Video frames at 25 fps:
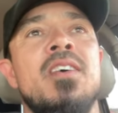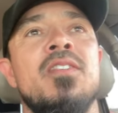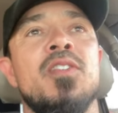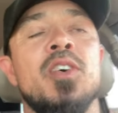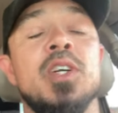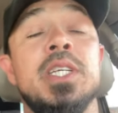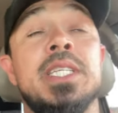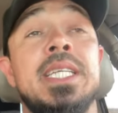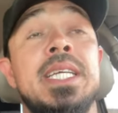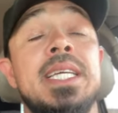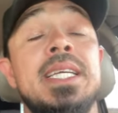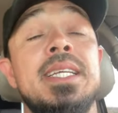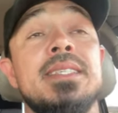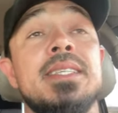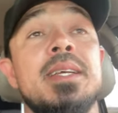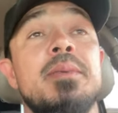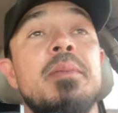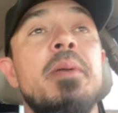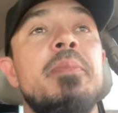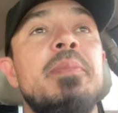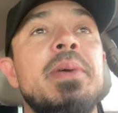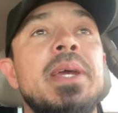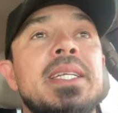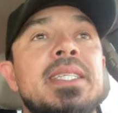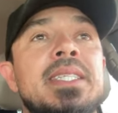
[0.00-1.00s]
for teas, I'm
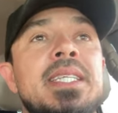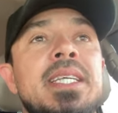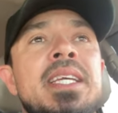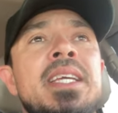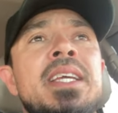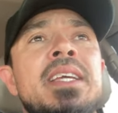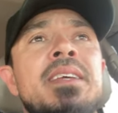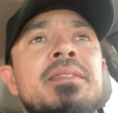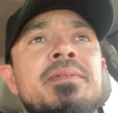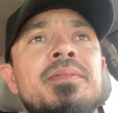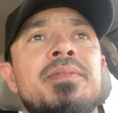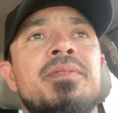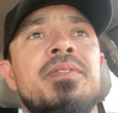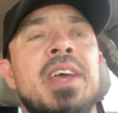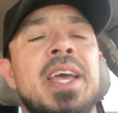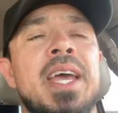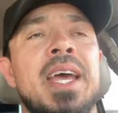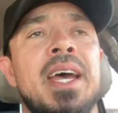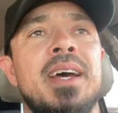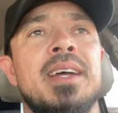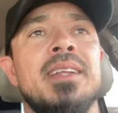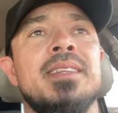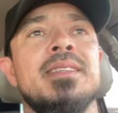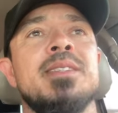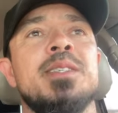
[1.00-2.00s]
a big tea
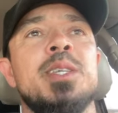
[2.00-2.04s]
fan.